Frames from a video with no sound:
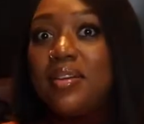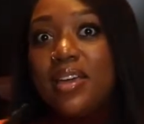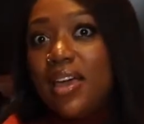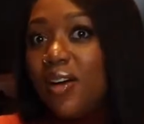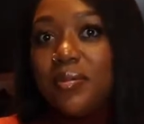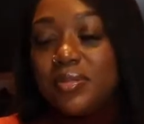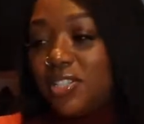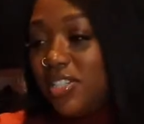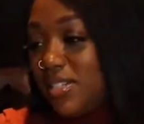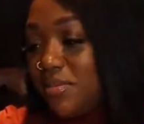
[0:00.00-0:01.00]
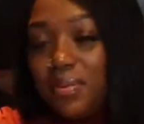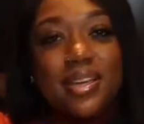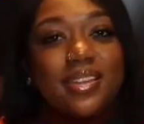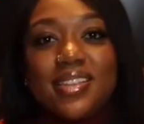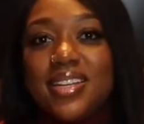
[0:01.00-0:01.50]
It helps just
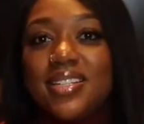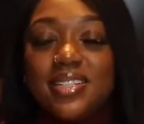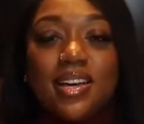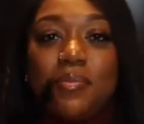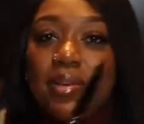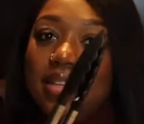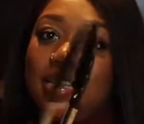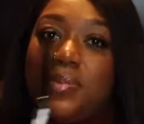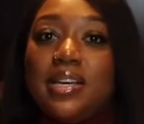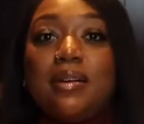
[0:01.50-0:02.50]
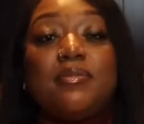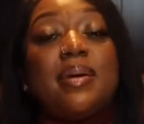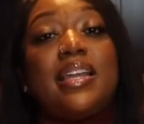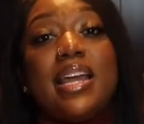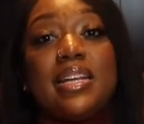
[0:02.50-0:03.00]
picking things up, and this becomes
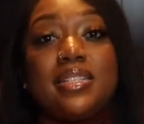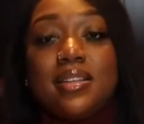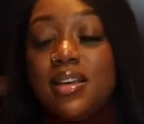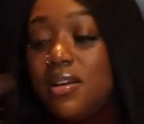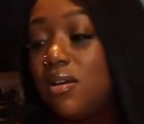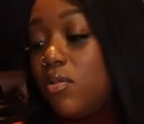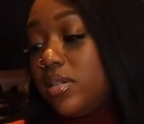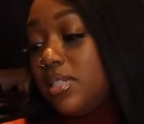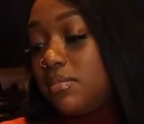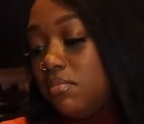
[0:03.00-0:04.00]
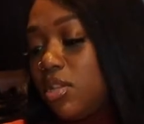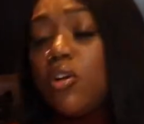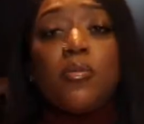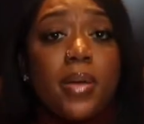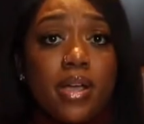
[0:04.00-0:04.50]
my next or
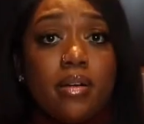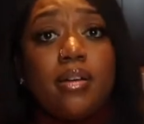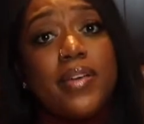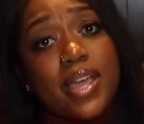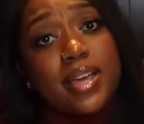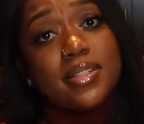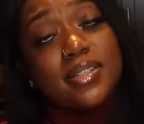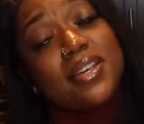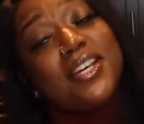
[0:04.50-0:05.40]
3rd pair of hands.